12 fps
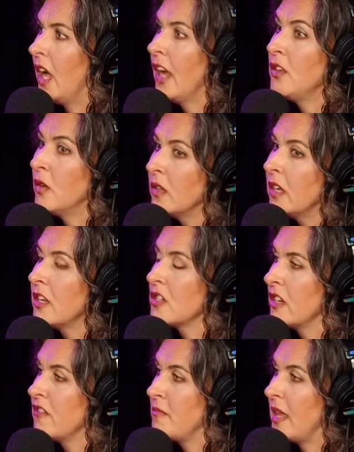I know that I
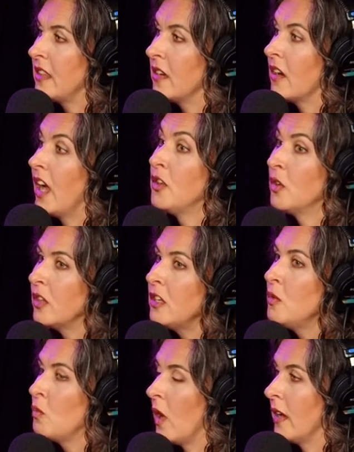should have been there. I know
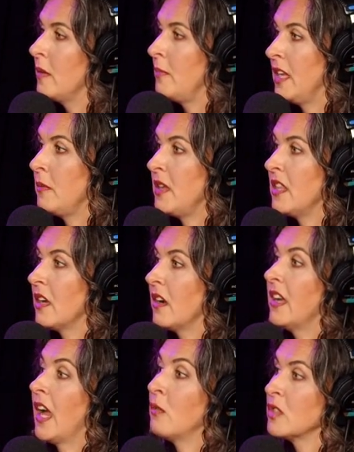that you wanted me to be there
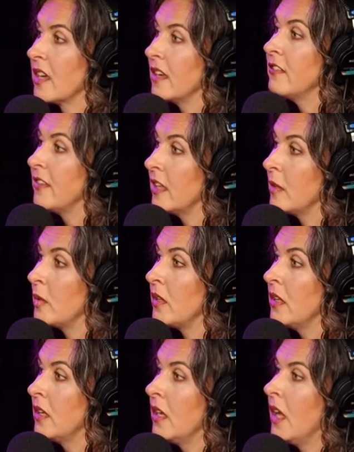and I was
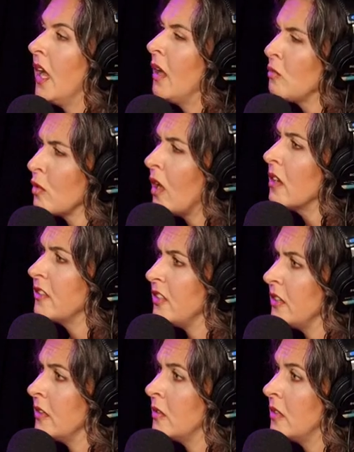unavailable. I wronged
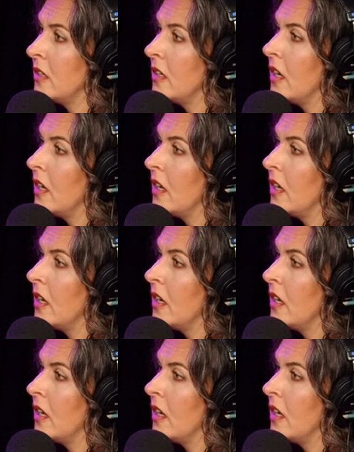you.